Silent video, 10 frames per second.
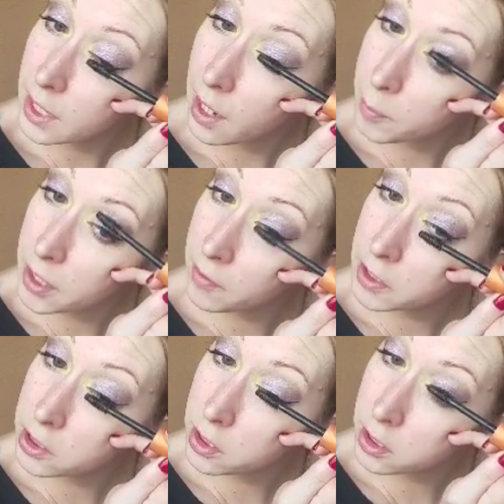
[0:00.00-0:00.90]
Like I said,
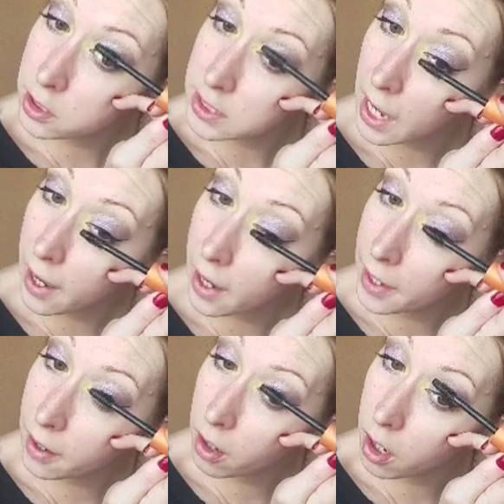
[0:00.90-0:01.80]
I've been loving this look because
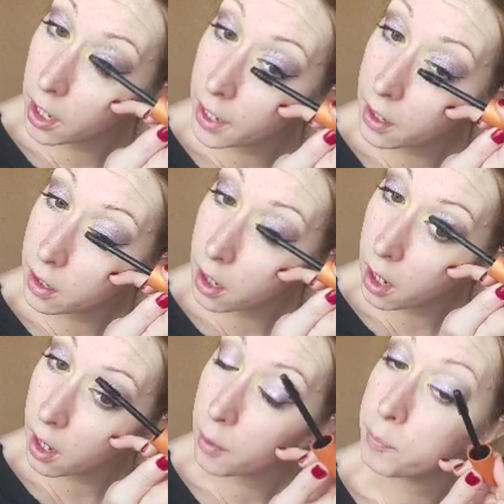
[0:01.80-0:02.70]
I
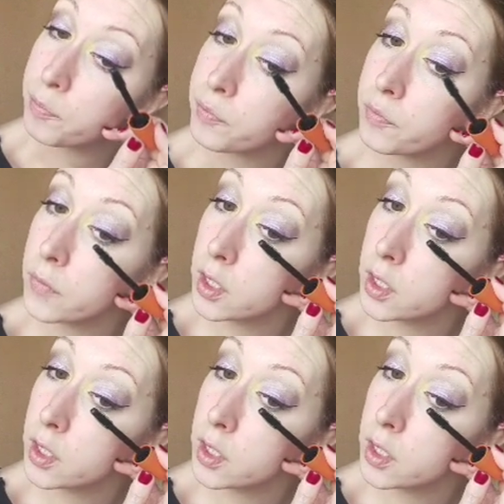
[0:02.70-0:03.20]
got, I